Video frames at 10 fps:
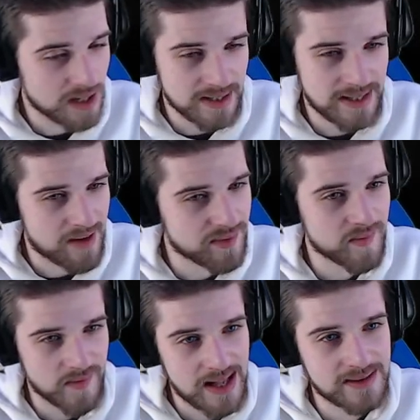never
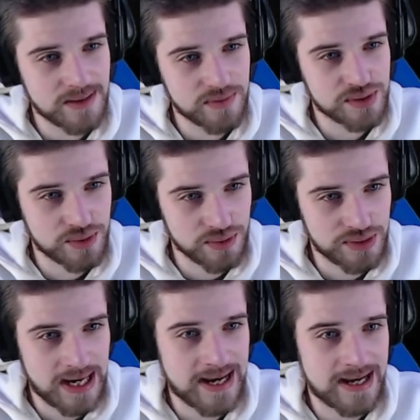felt it was good
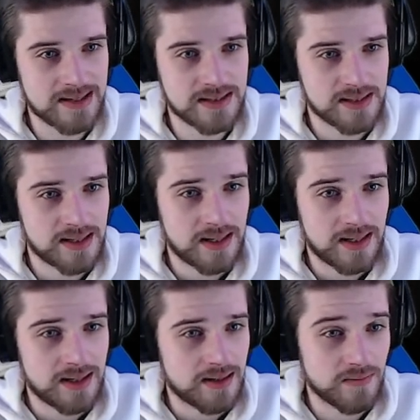as
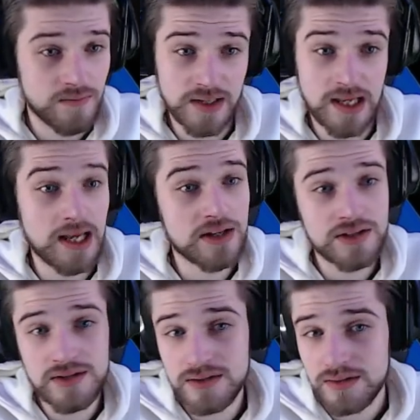
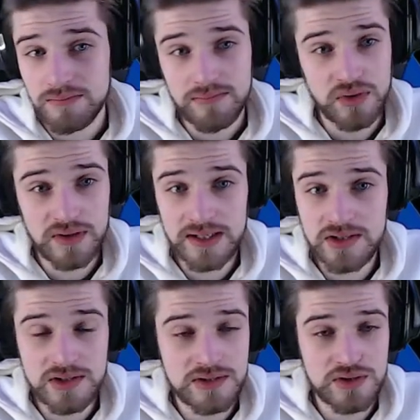Vacation,
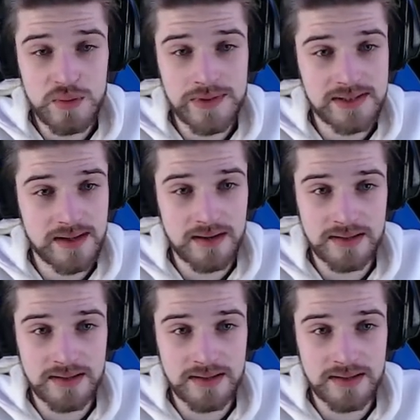Unleashed, and Superstar.